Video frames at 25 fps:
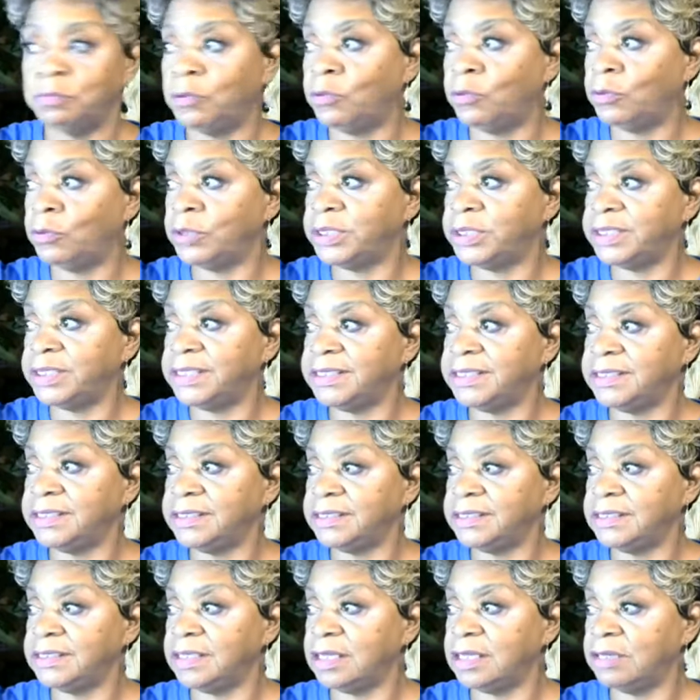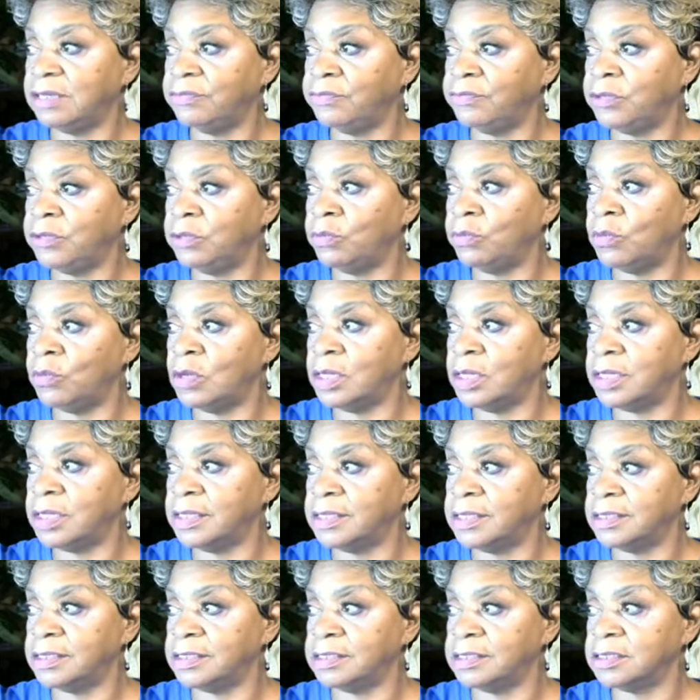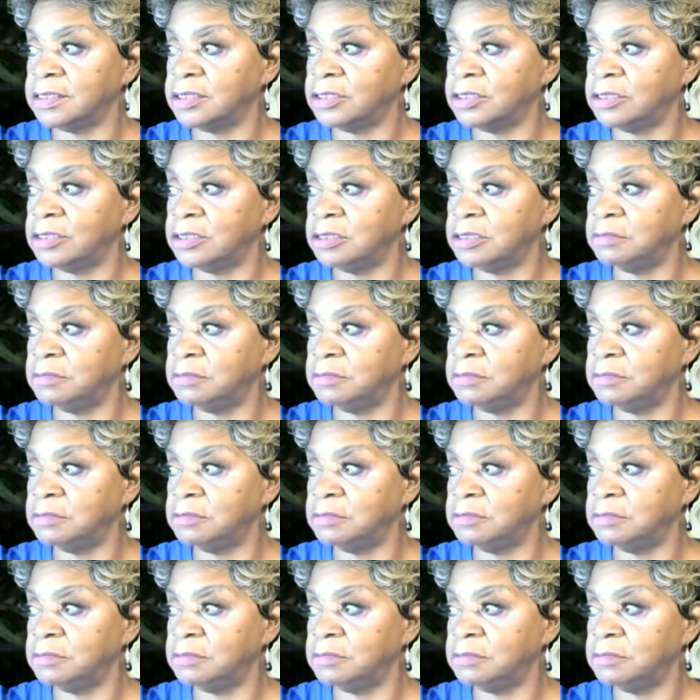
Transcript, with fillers: Good morning, everyone.